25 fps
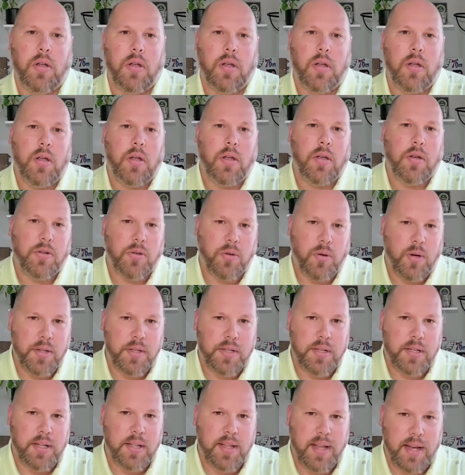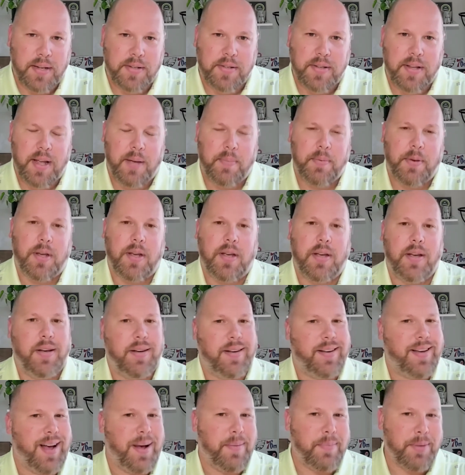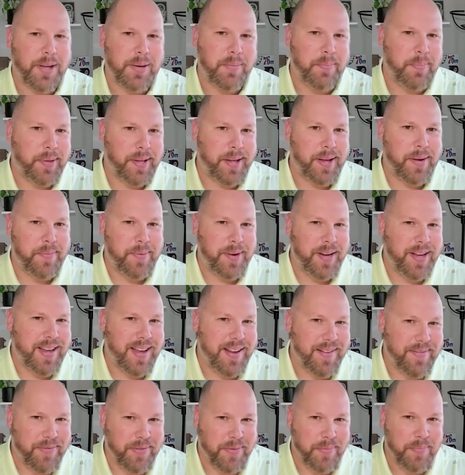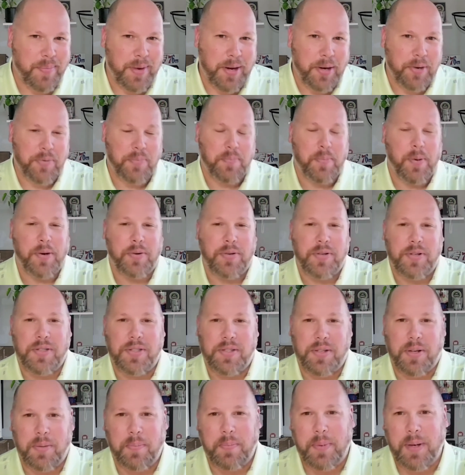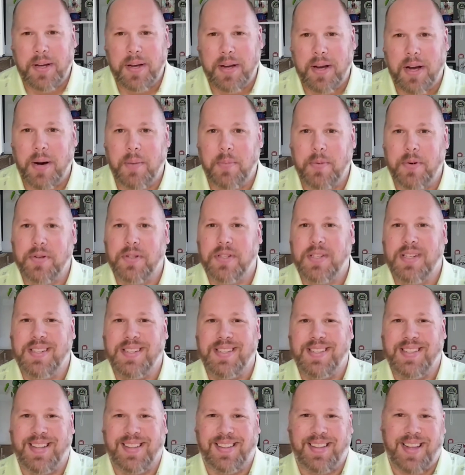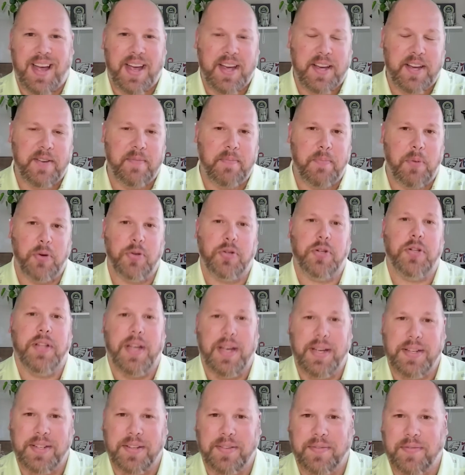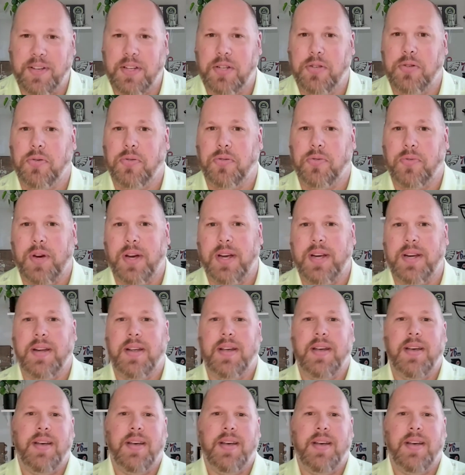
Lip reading: So on to the next topic. A common complaint we get from merchants on BigCommerce is the lack of merchandising features, right?